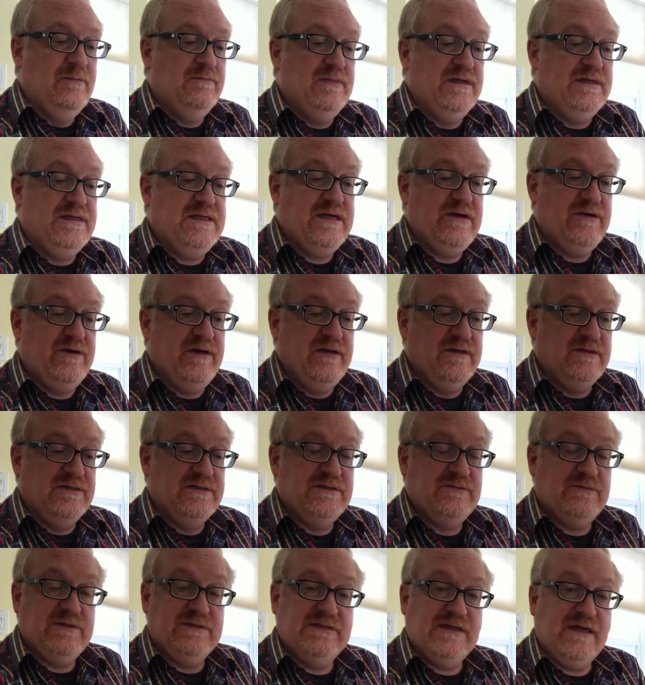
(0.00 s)

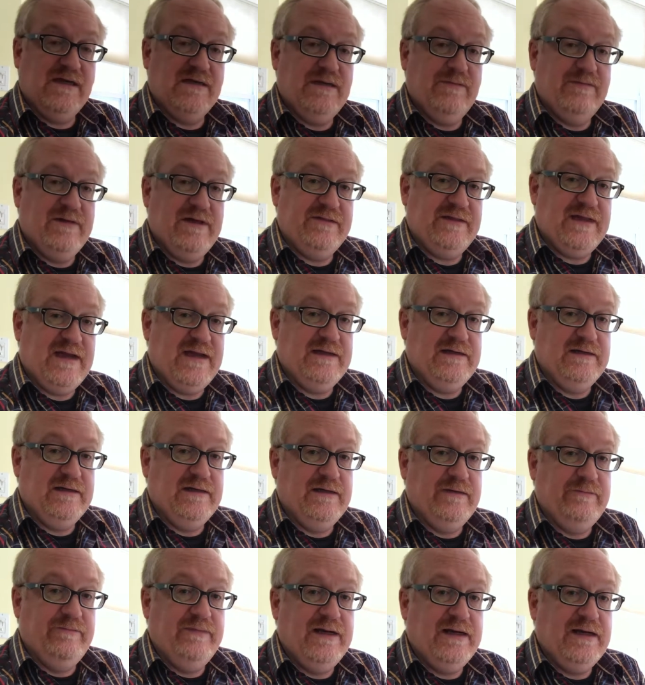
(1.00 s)
Materials, we'll talk about that in a
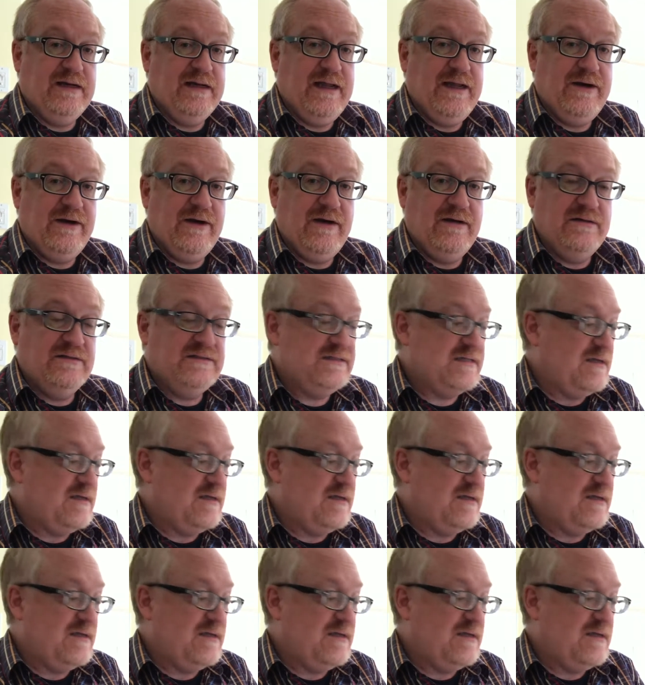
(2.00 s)
little bit later.